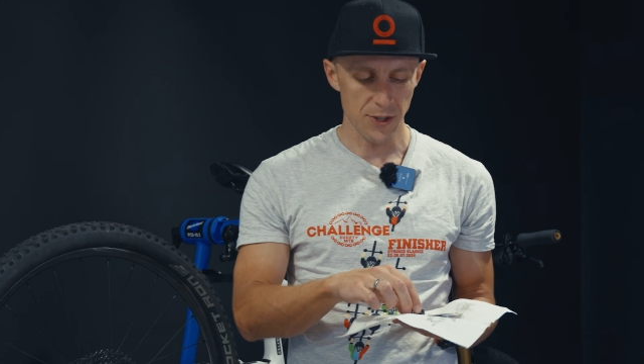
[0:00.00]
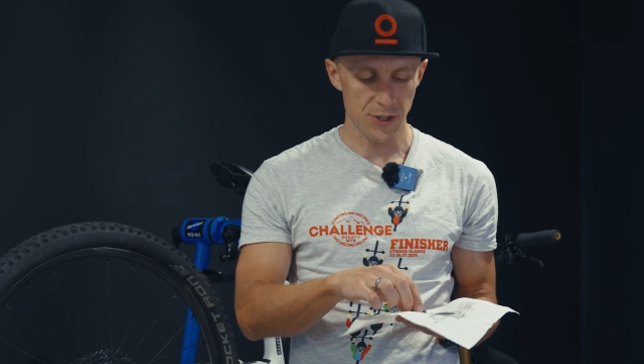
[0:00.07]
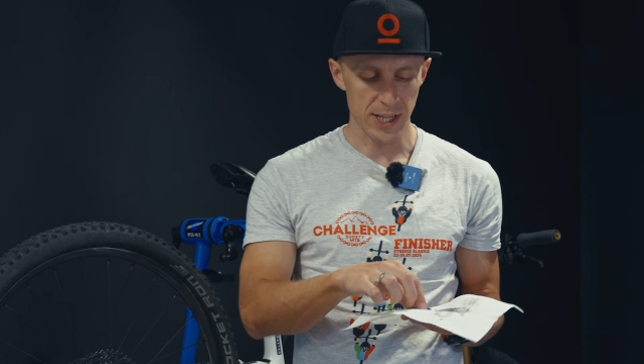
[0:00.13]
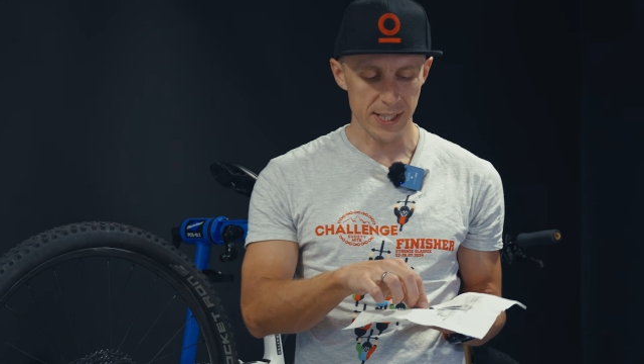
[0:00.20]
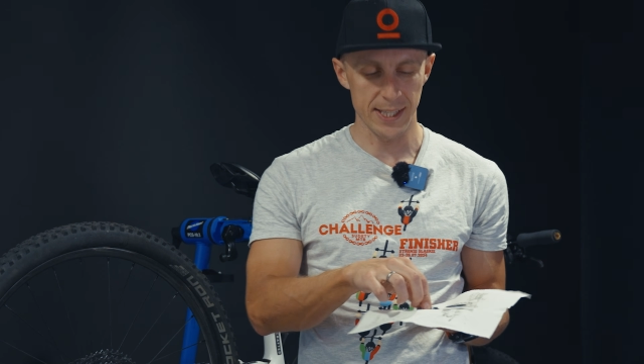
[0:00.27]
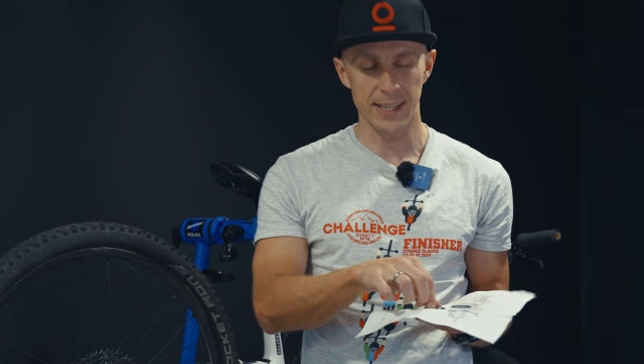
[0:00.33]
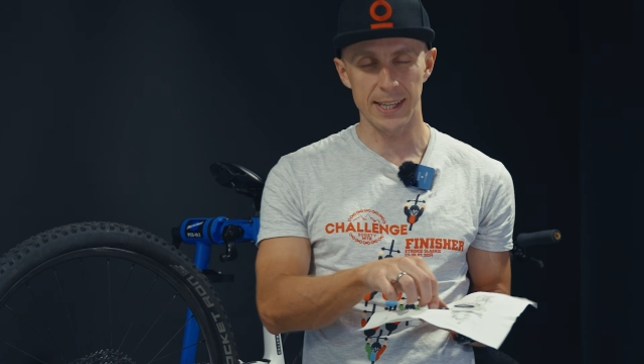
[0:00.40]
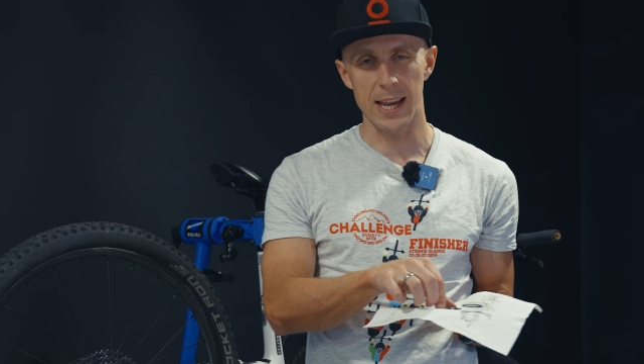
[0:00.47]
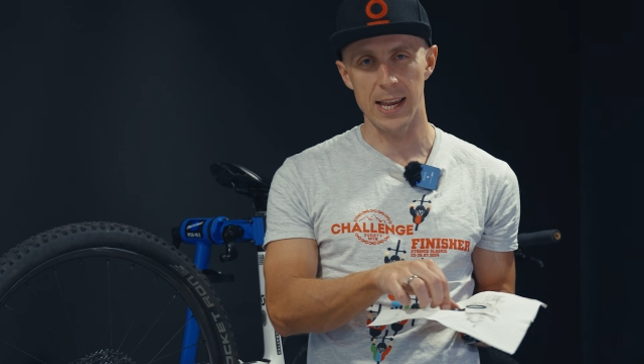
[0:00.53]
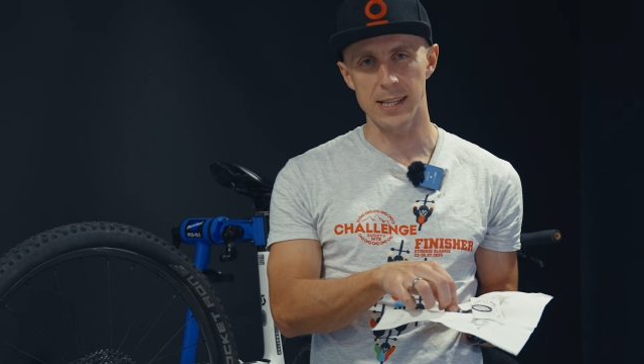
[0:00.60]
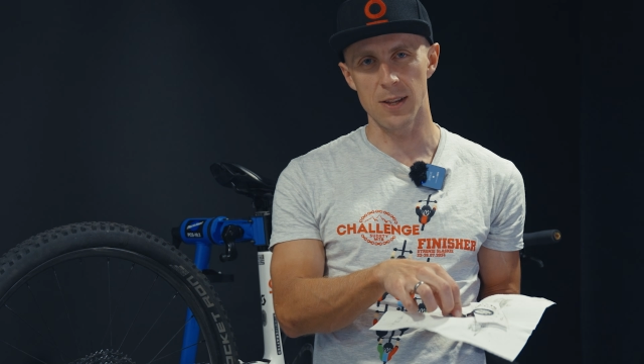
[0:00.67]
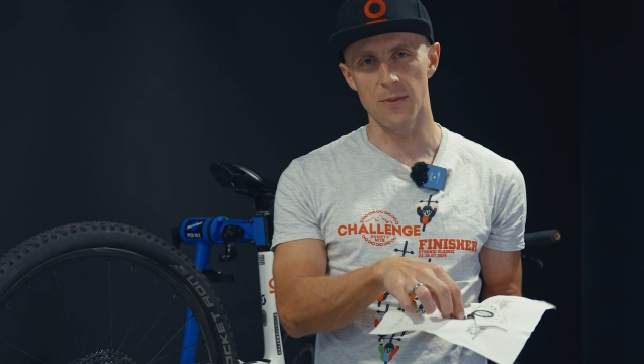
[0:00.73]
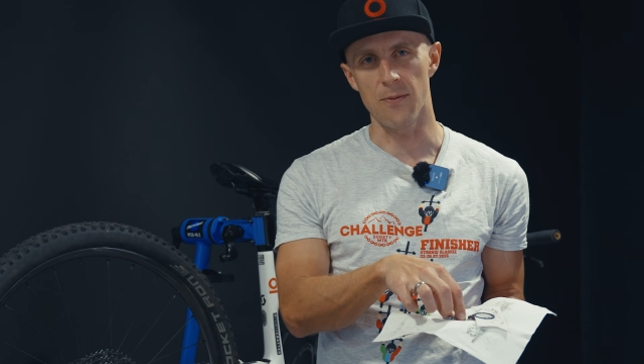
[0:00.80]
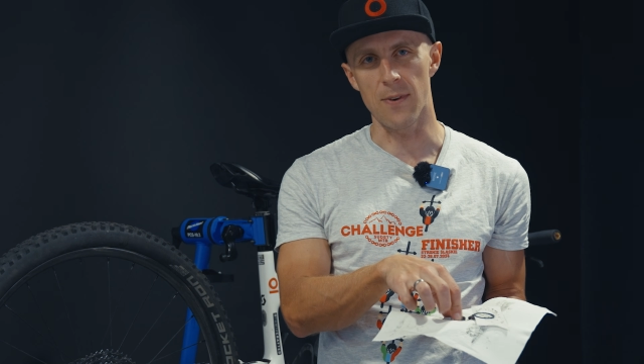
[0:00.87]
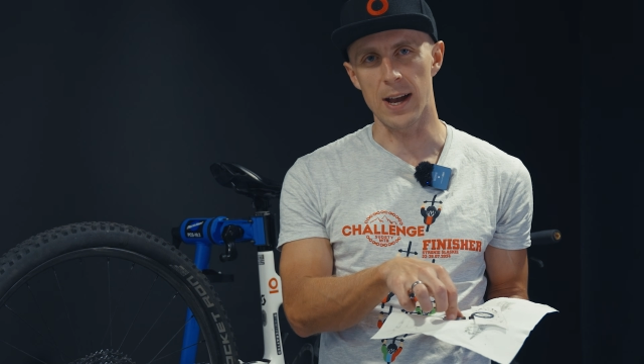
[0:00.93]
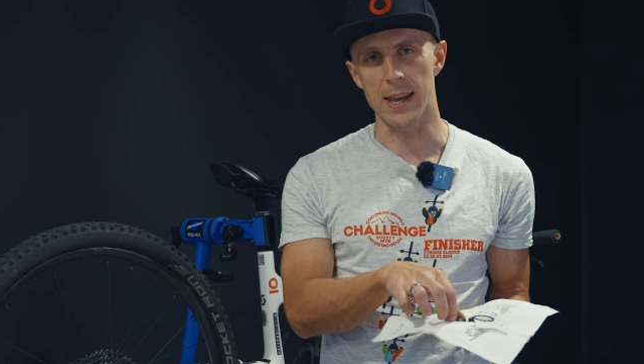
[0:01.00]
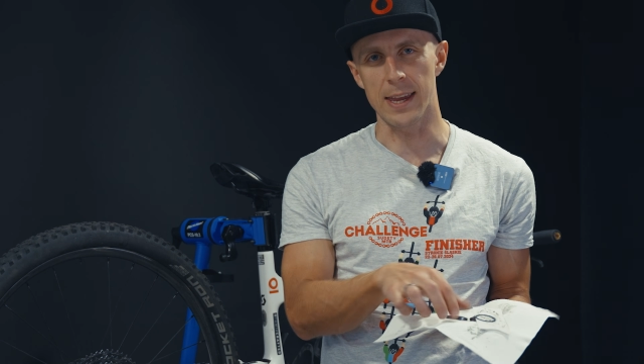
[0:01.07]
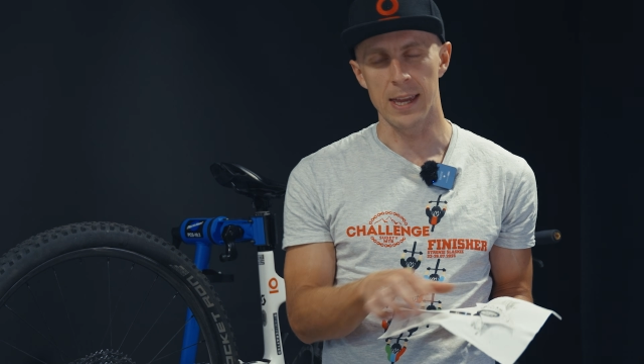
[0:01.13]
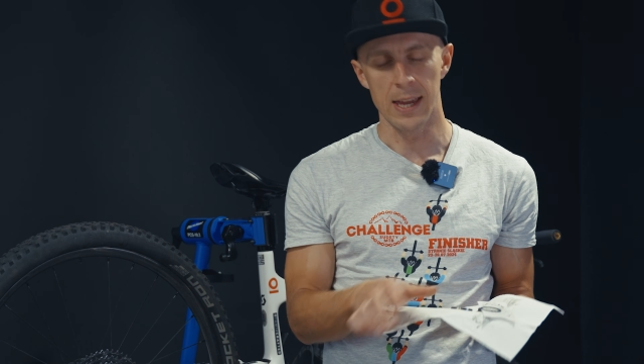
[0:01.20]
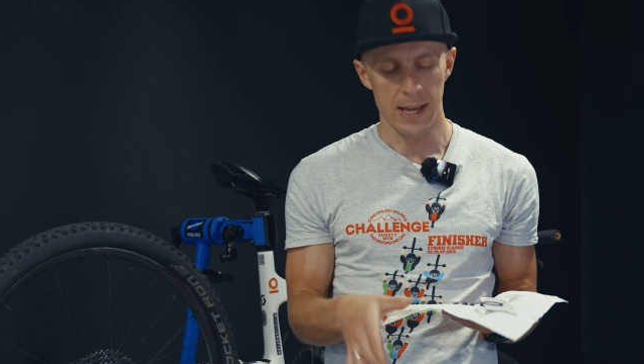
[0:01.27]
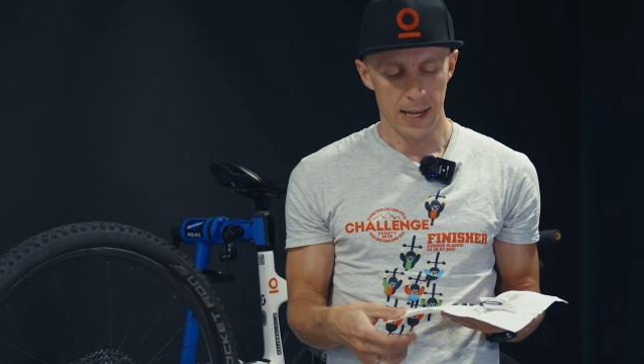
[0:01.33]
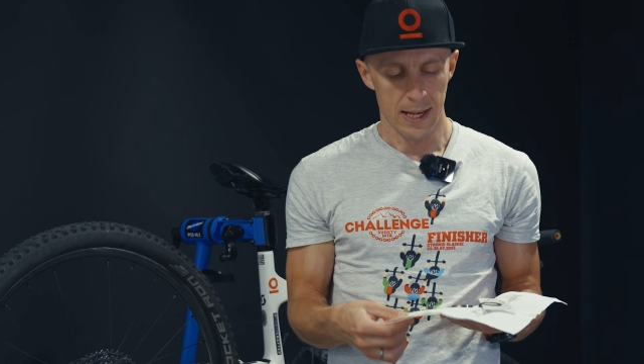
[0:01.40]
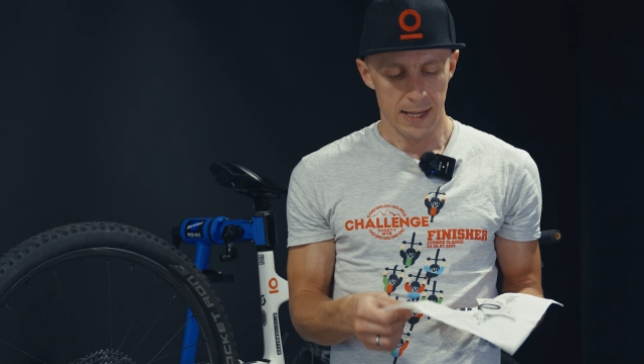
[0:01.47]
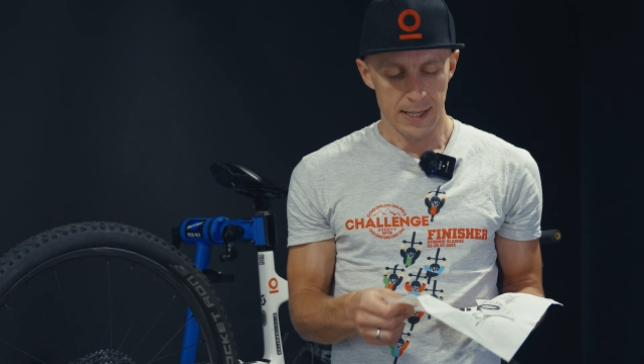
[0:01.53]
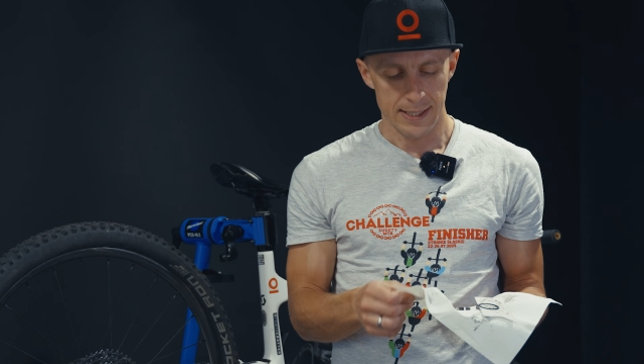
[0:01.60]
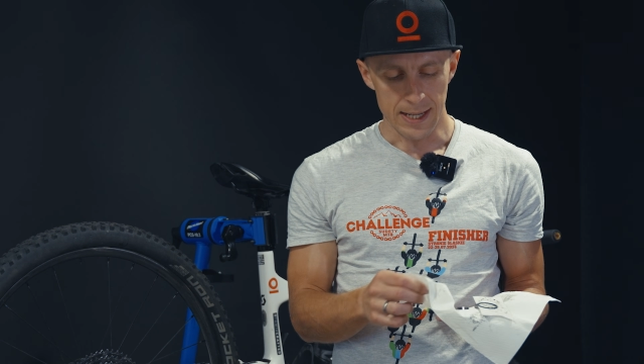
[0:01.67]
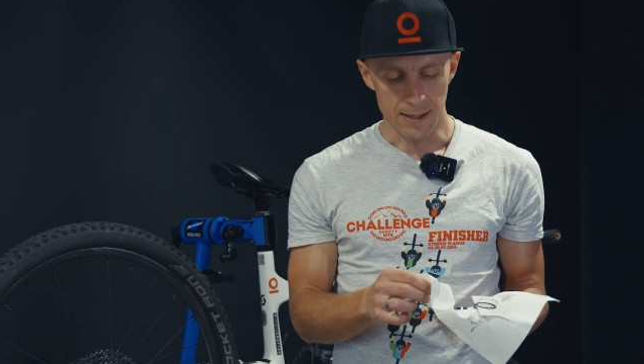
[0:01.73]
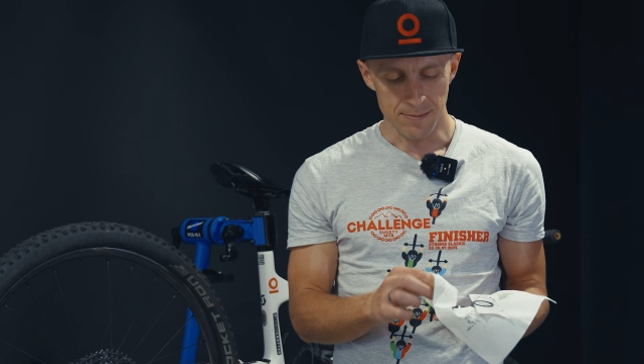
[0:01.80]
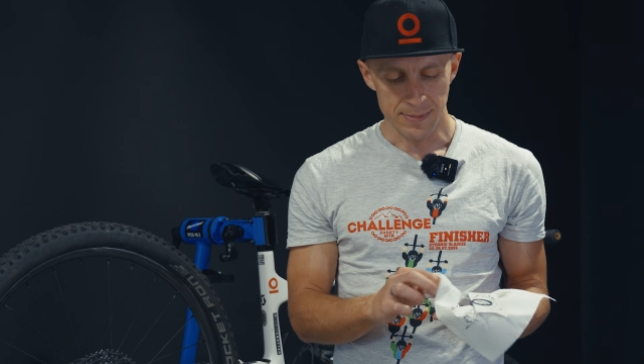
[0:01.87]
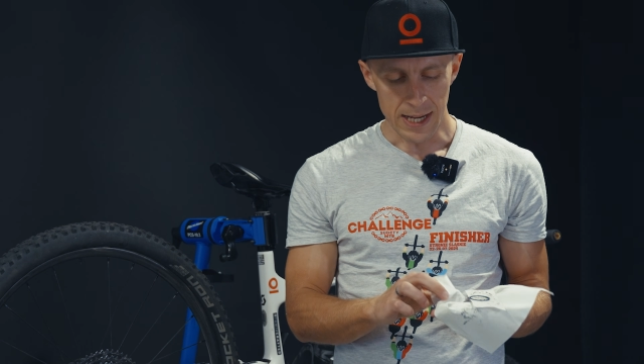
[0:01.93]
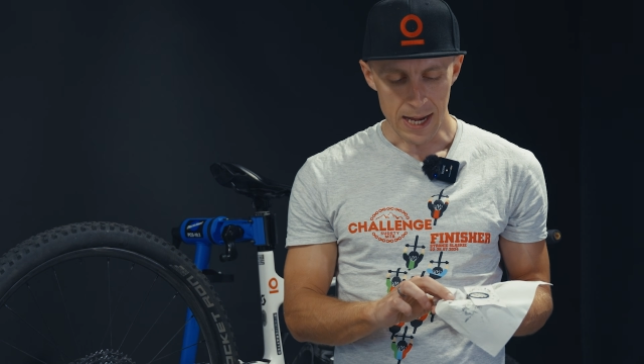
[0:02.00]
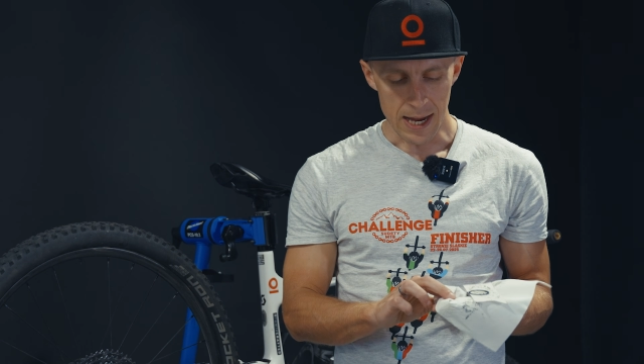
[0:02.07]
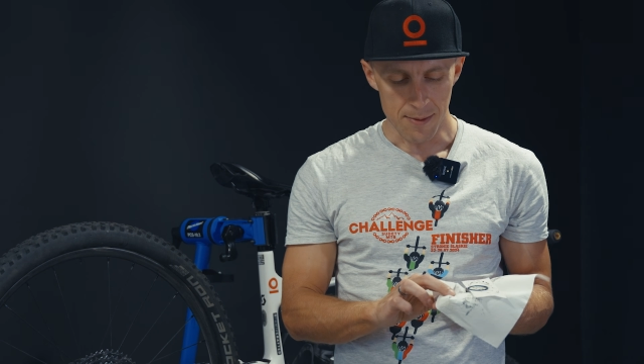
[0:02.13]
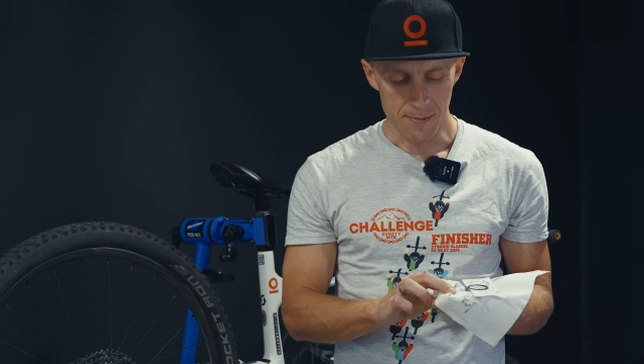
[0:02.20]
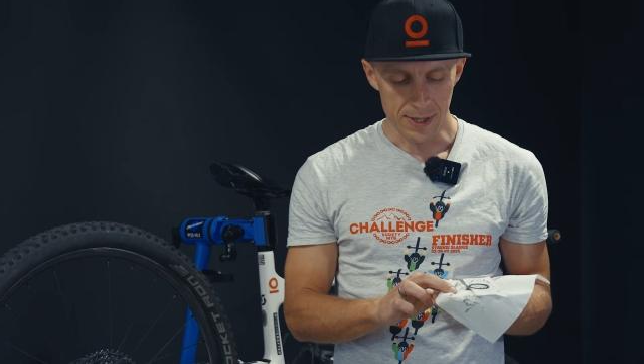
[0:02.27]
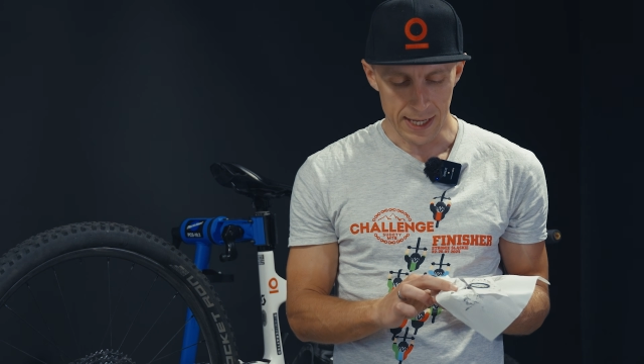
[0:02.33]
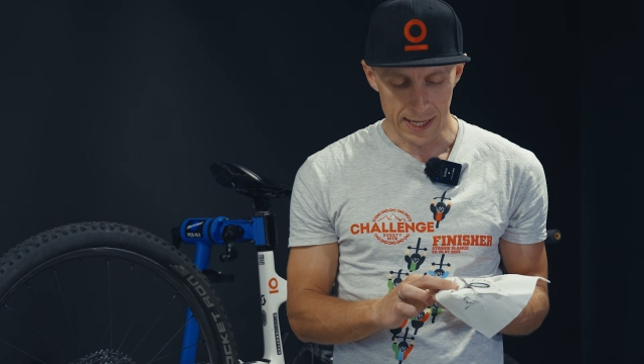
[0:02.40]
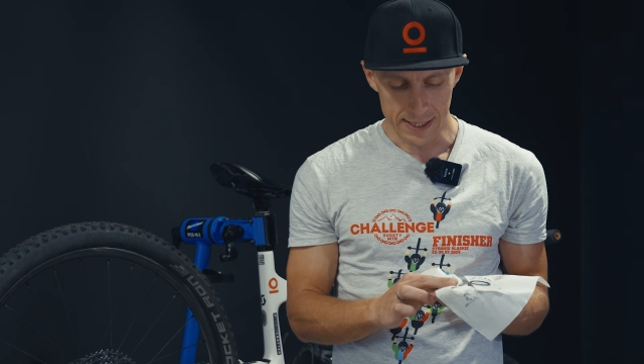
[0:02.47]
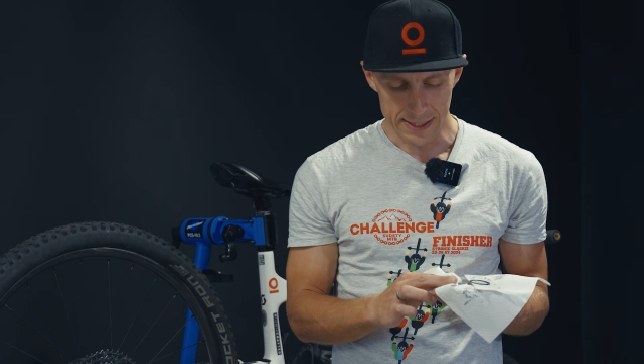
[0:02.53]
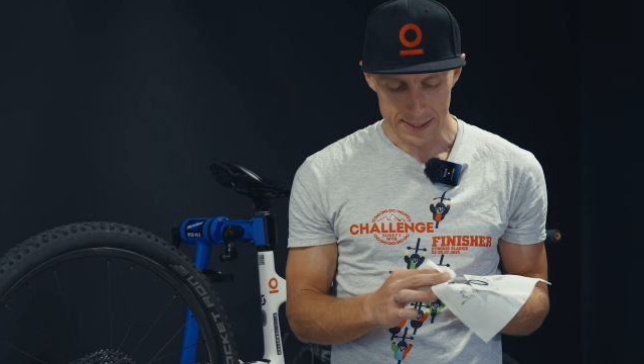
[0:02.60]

just in case if I sometime need